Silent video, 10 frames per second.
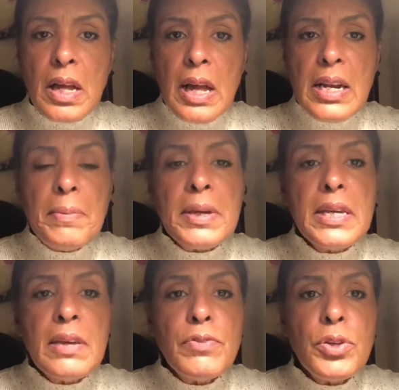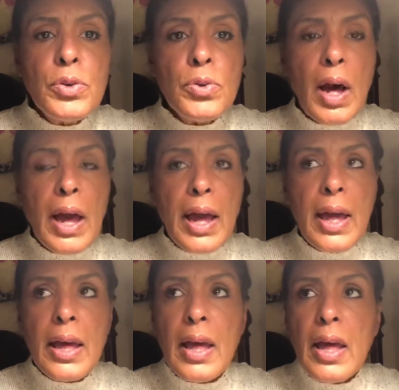Let me give you
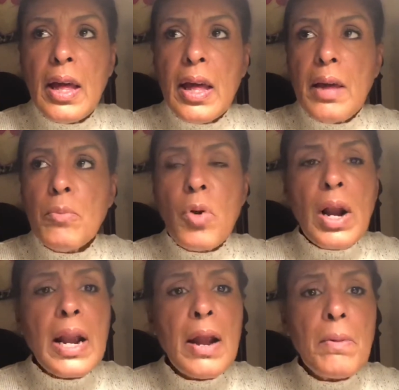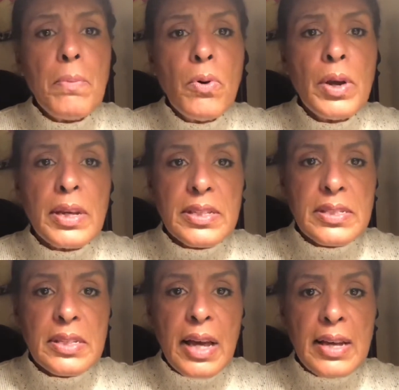a more
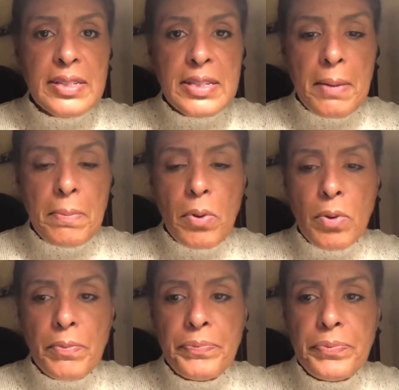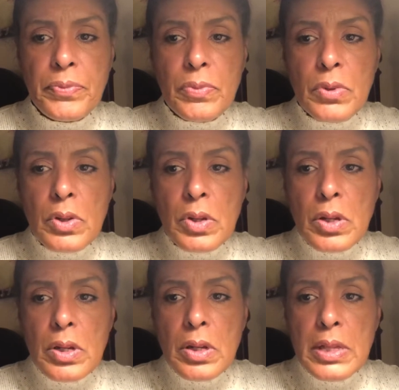clairvoyant example.
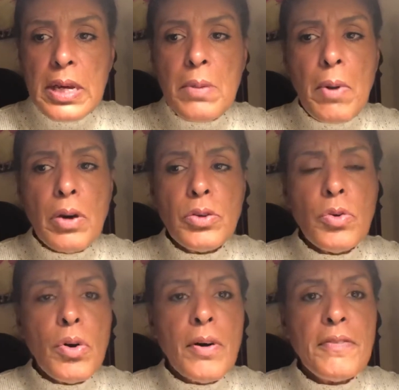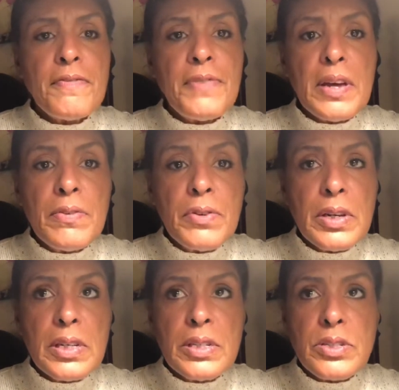Think about your
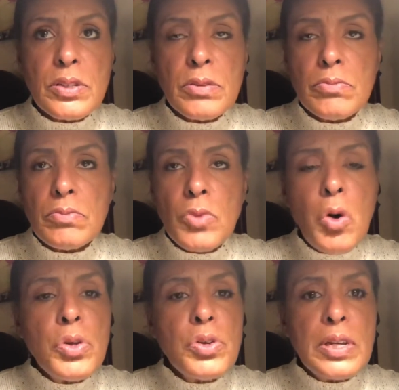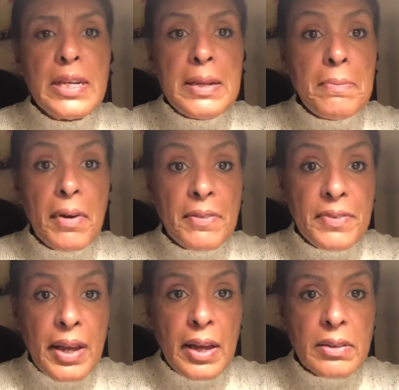favorite all-you-can-eat
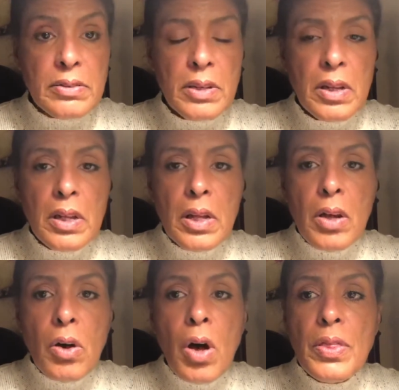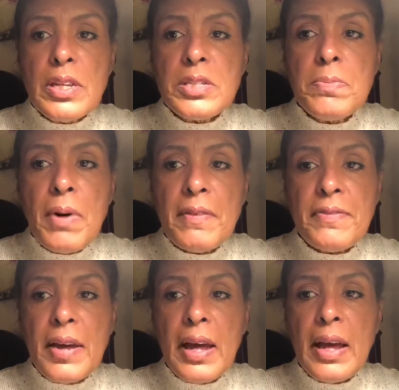buffet. On this
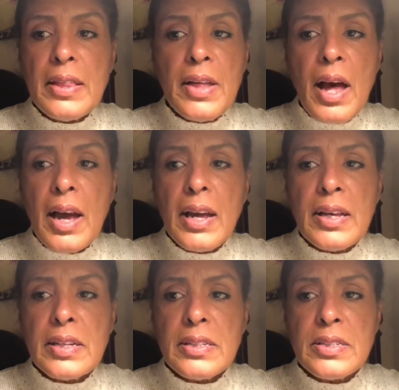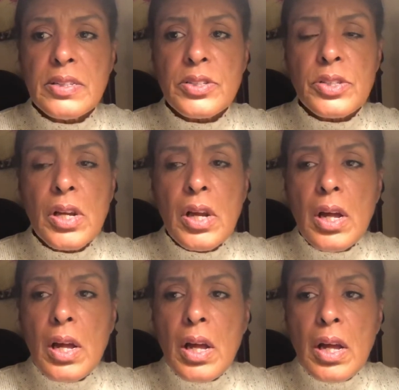buffet that is
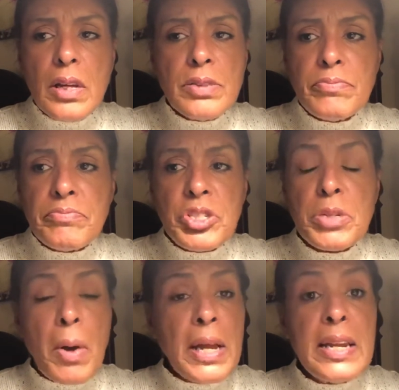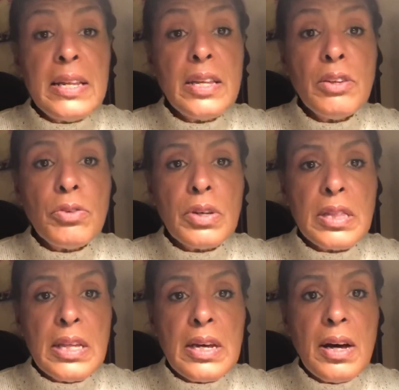just about anything you could
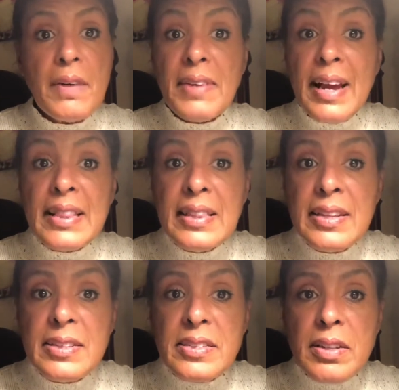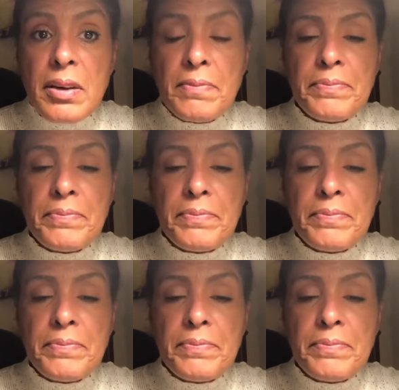think of and then some.